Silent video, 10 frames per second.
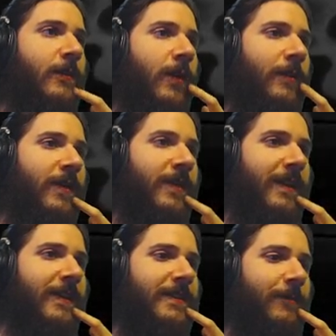Why am I
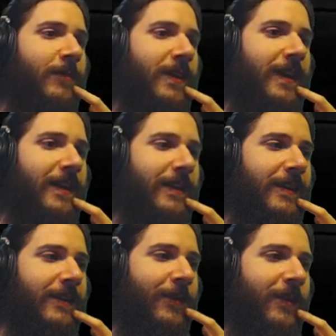thinking I'm getting anything
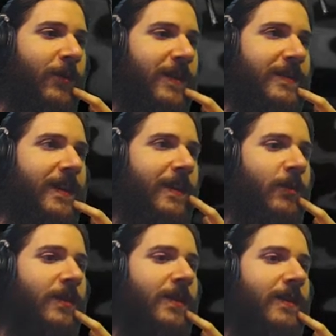different than what they say they will?